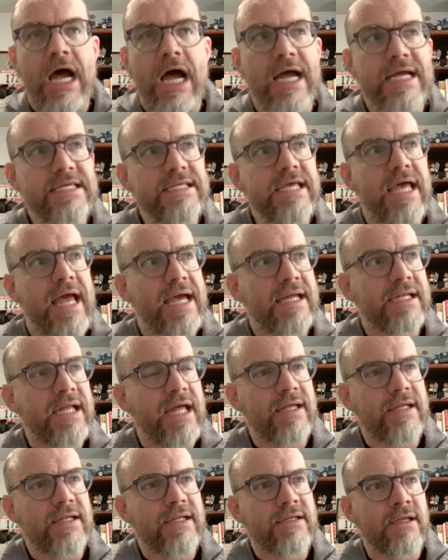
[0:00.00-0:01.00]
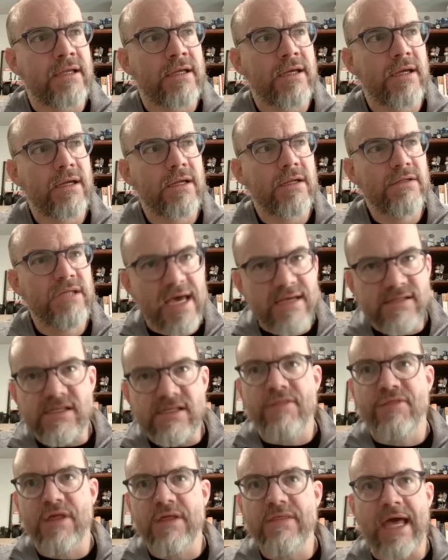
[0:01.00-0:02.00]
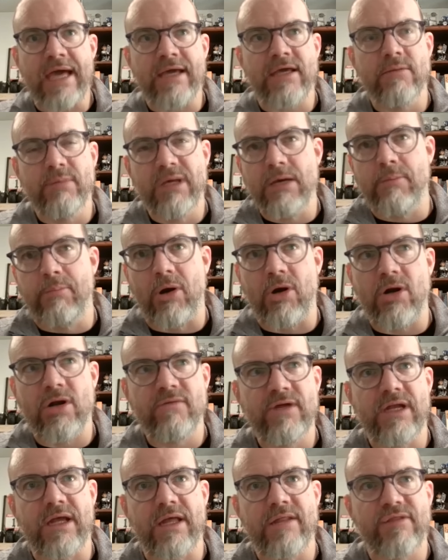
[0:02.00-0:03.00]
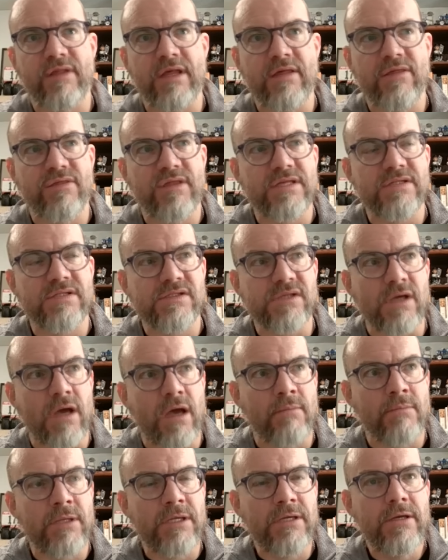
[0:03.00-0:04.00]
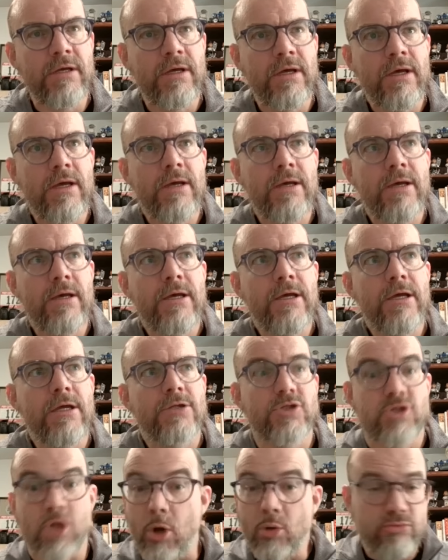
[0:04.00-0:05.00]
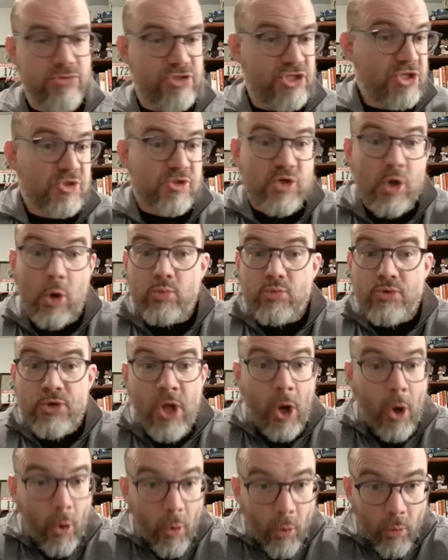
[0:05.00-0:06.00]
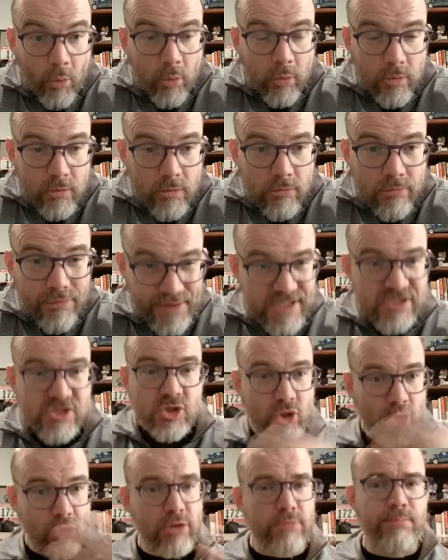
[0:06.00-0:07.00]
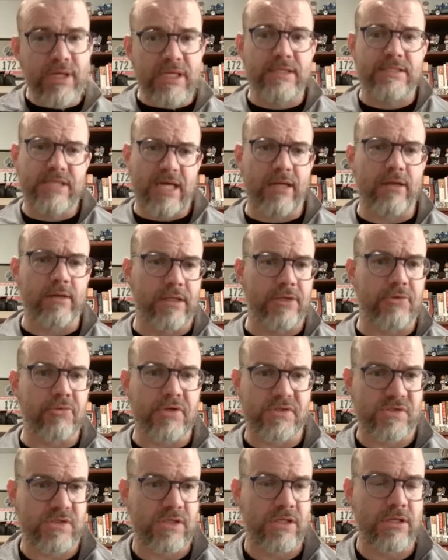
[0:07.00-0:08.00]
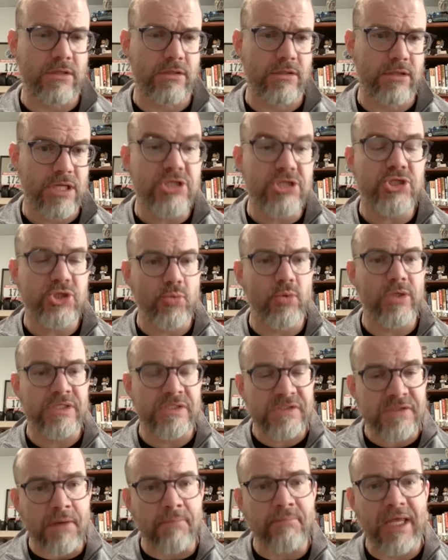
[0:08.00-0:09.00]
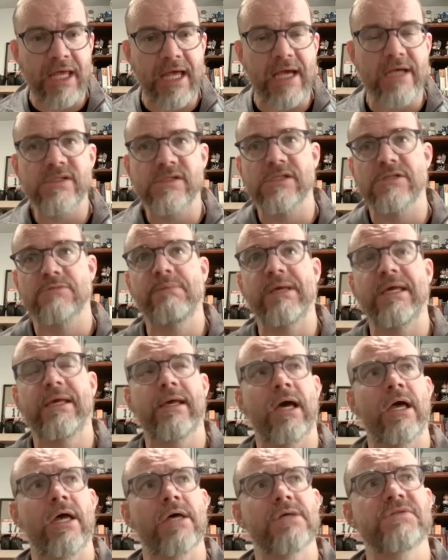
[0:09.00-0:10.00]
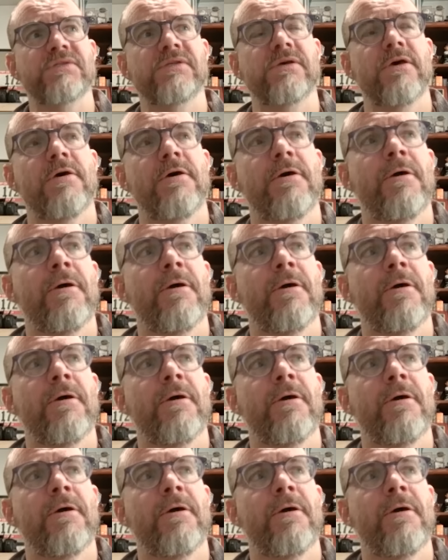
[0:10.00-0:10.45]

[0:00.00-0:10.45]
I and and yes, I think that could be a part of it. I think that some don't just don't know. Mm. This could be a data literacy issue in some cases because